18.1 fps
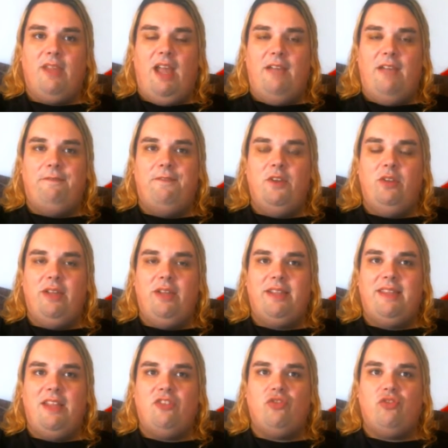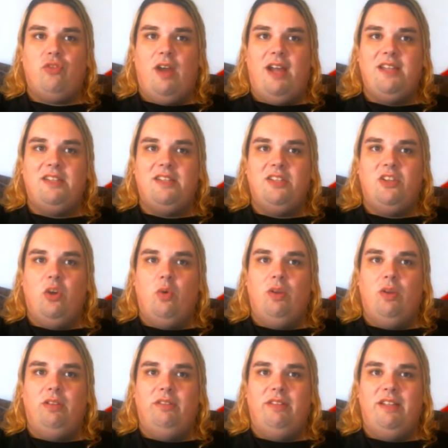I feel like they tried to
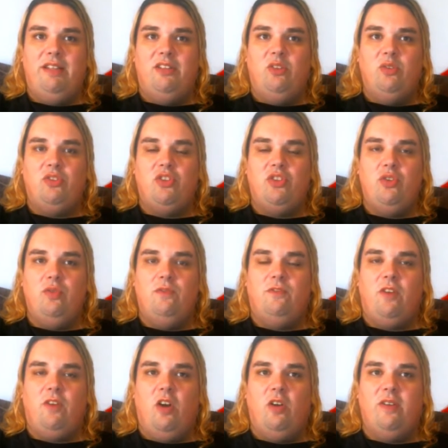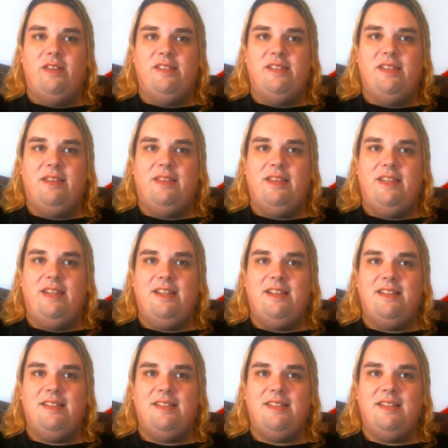go a little too far into
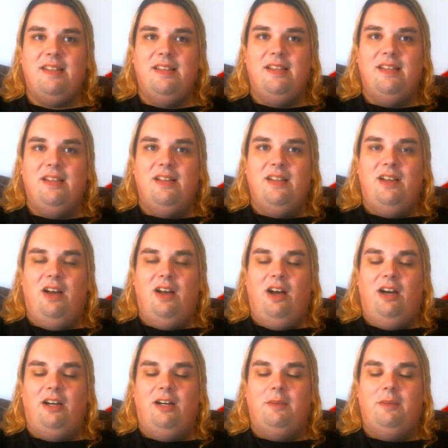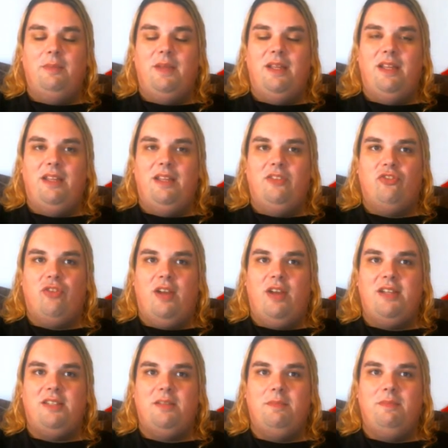things um, and, and
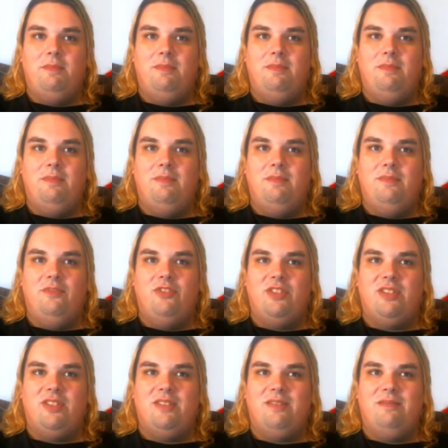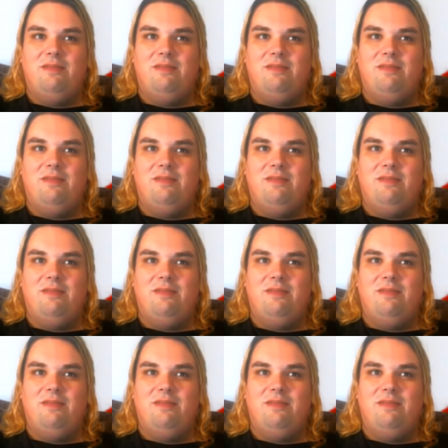tried to just